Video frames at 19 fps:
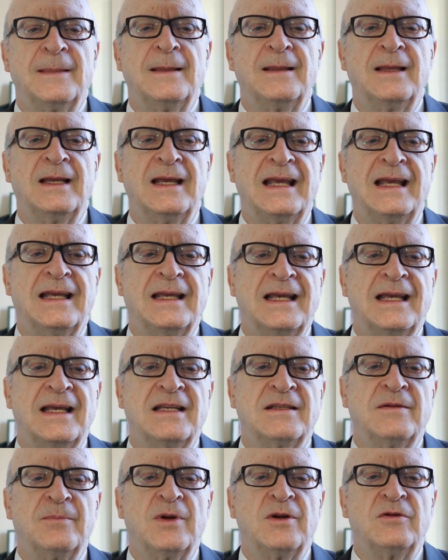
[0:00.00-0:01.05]
Cleaning
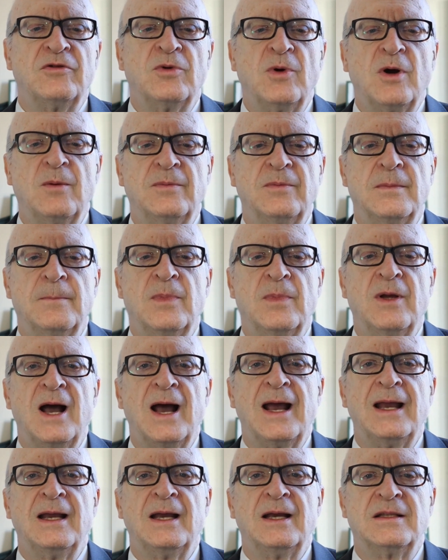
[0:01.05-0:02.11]
is performed
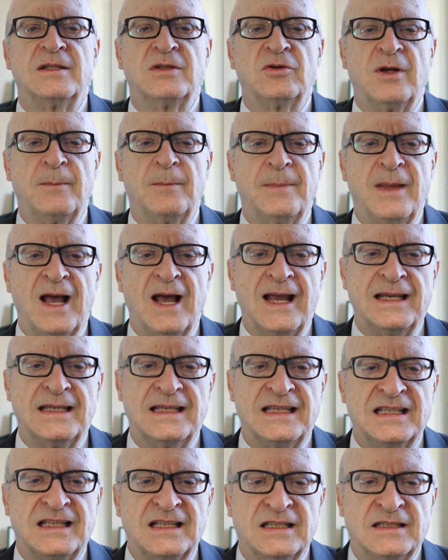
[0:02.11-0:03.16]
prior to applying
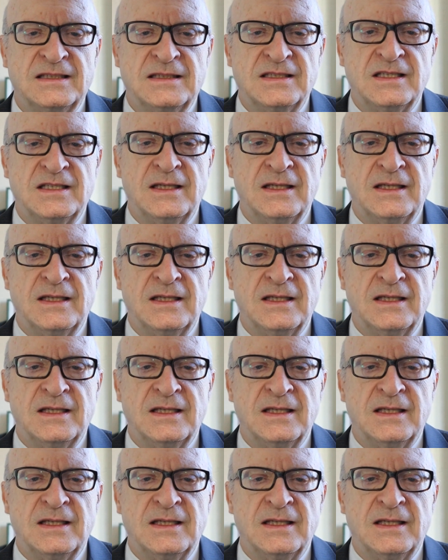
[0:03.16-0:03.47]
heat,